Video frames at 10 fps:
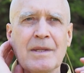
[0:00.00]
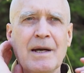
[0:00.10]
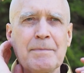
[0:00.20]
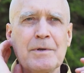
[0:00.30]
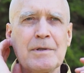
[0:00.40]

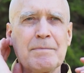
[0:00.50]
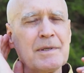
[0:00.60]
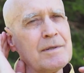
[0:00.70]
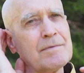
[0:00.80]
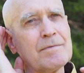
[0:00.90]
I'm going to
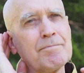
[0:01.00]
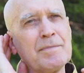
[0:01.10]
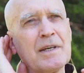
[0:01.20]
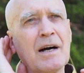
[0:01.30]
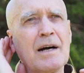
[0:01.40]
be
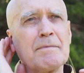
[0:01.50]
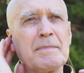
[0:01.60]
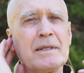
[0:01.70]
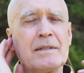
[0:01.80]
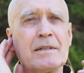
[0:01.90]

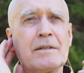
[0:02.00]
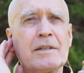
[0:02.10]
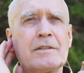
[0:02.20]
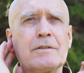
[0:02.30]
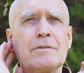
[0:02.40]
beyond being a
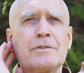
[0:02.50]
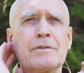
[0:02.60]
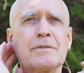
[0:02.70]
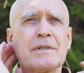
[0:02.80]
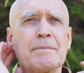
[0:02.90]
goody two-shoes.